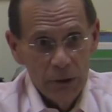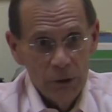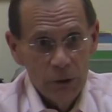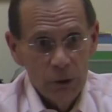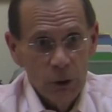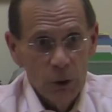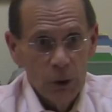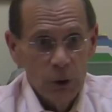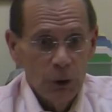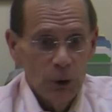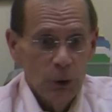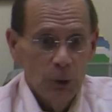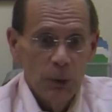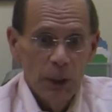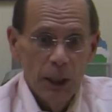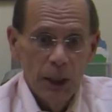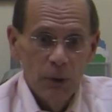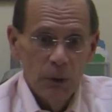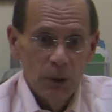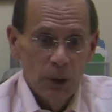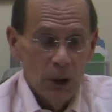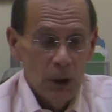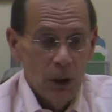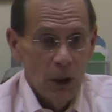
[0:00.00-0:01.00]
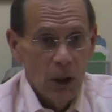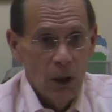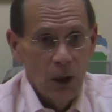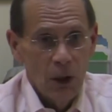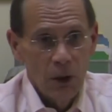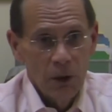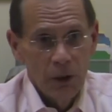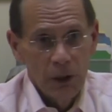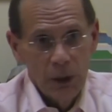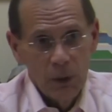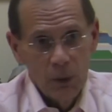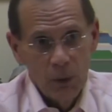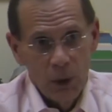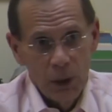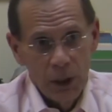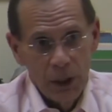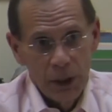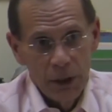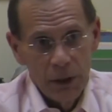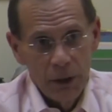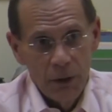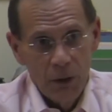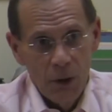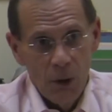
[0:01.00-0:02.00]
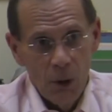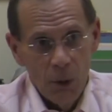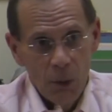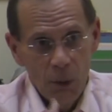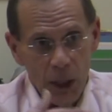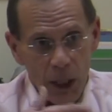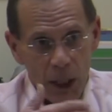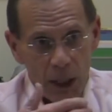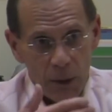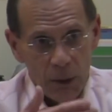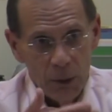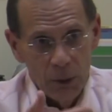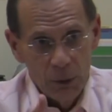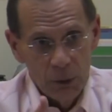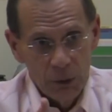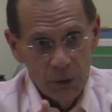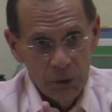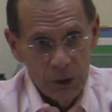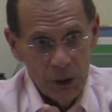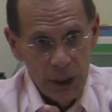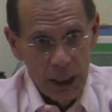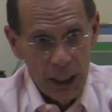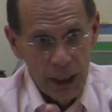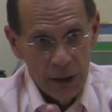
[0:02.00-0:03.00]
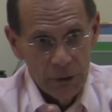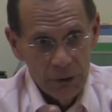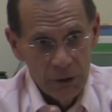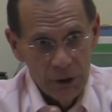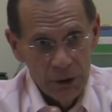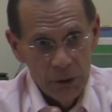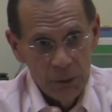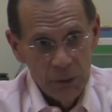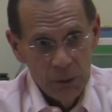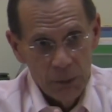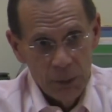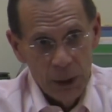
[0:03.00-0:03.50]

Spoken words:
So you may recall that when Obama was announcing